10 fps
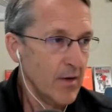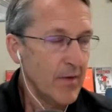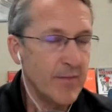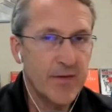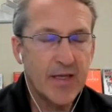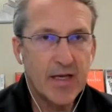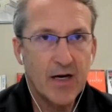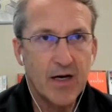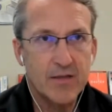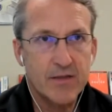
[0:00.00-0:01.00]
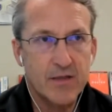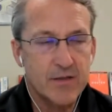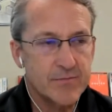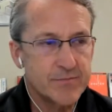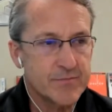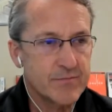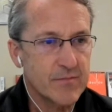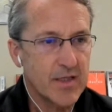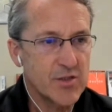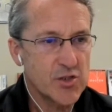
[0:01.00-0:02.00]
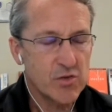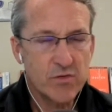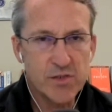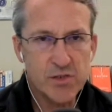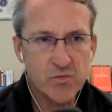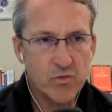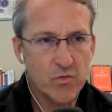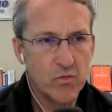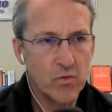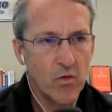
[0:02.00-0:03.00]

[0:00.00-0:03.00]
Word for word: maybe they got um, insurance through